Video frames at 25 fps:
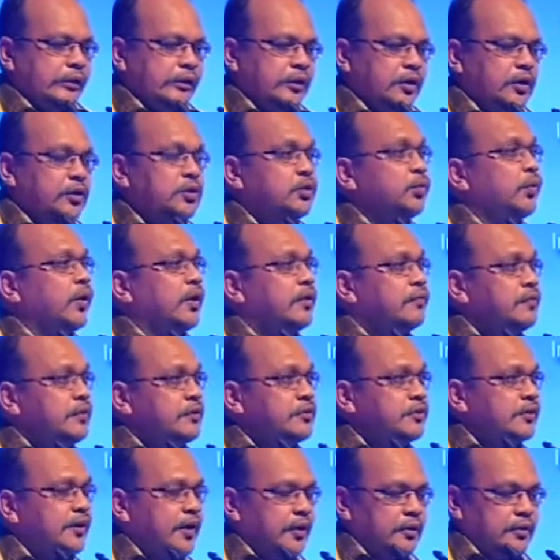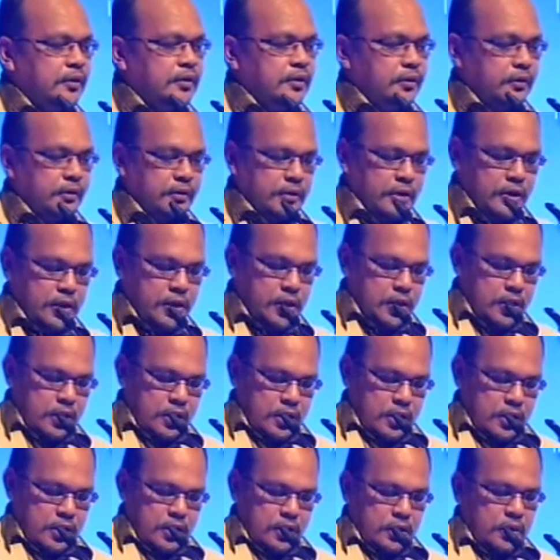UAV side.
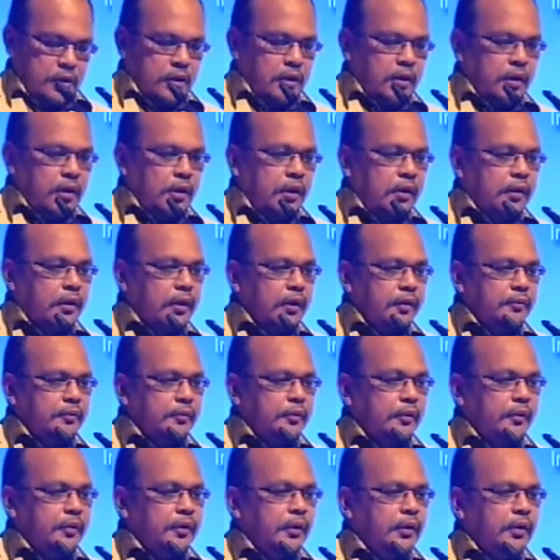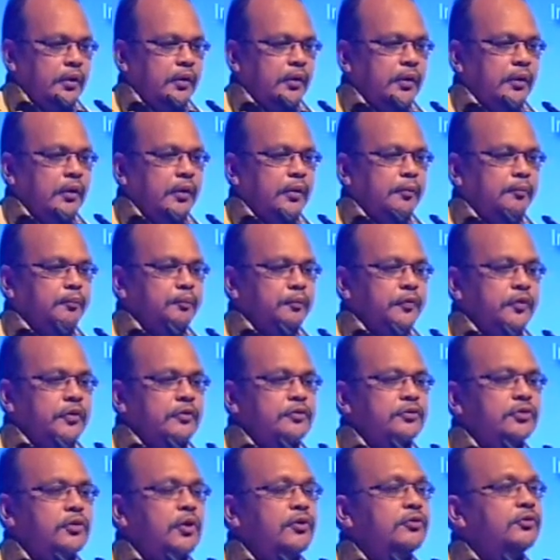Right.
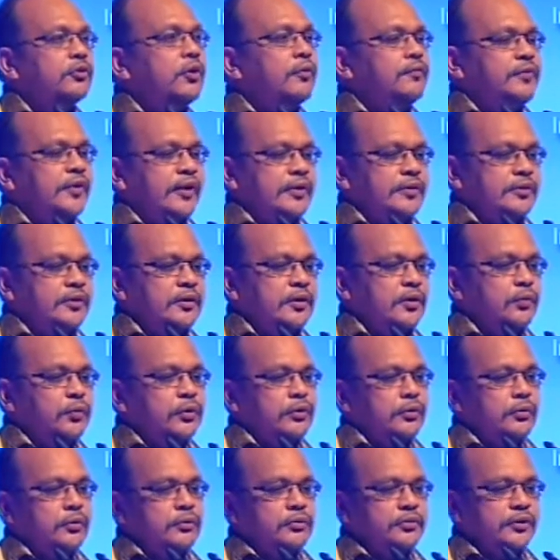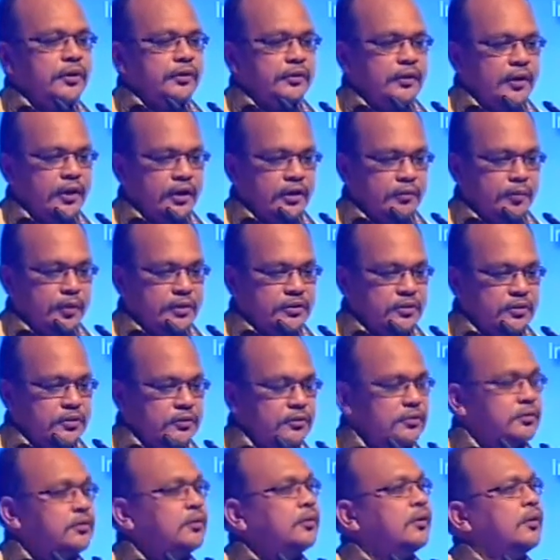Source of data, we know satellite
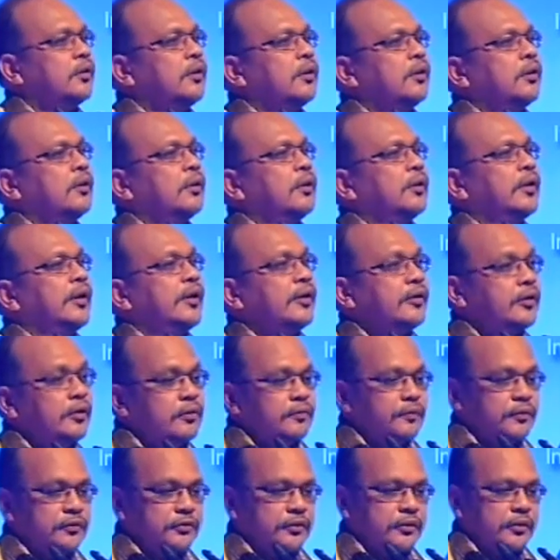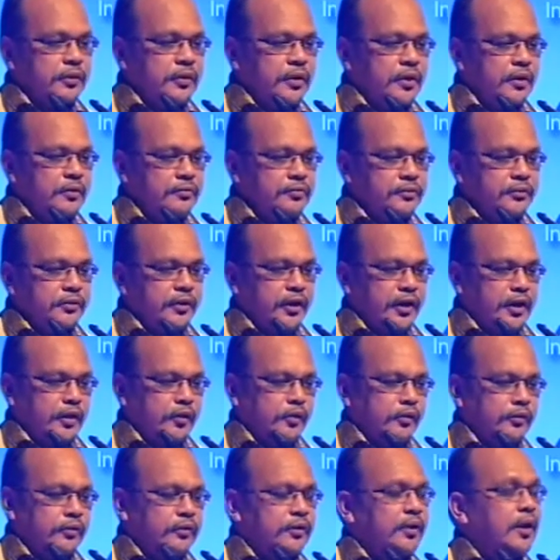images, aerial photographs,
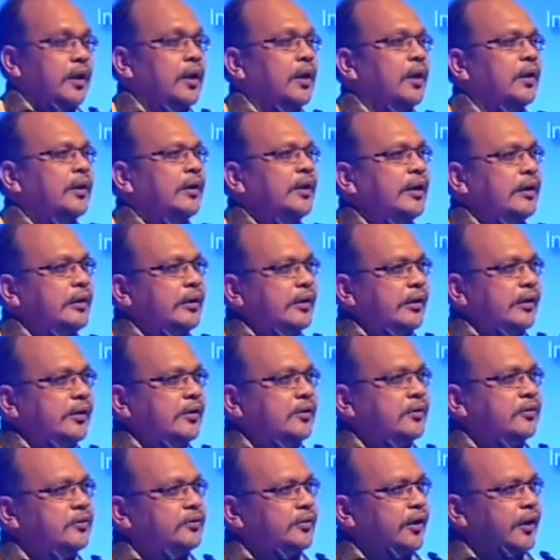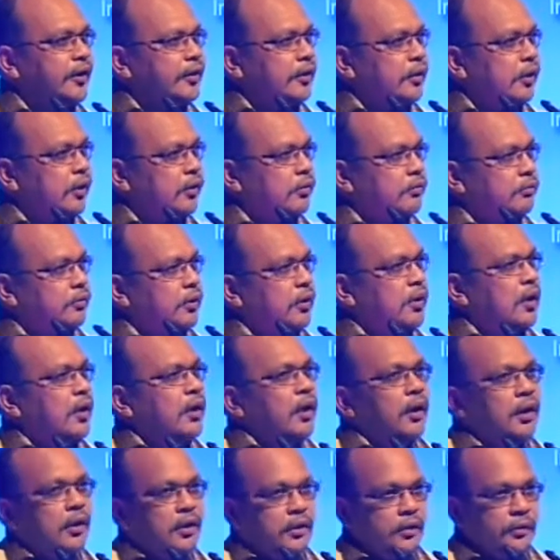and lately the trend now,
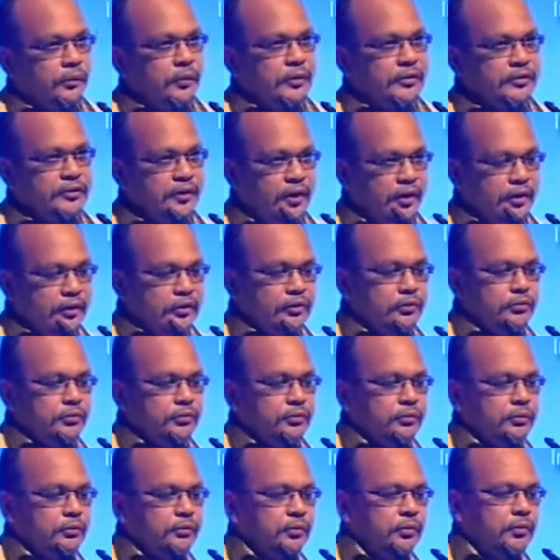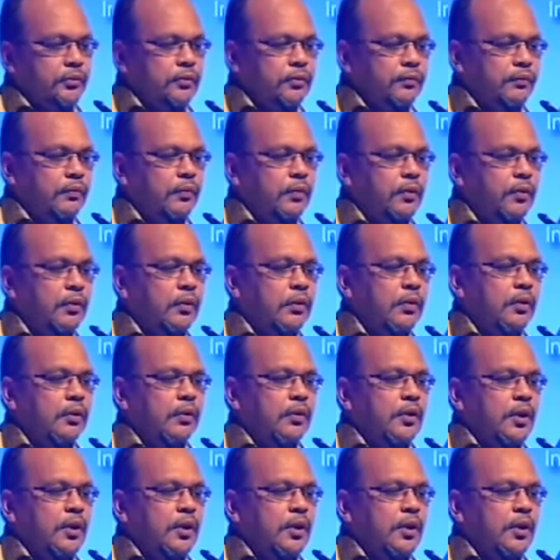we're trying to go for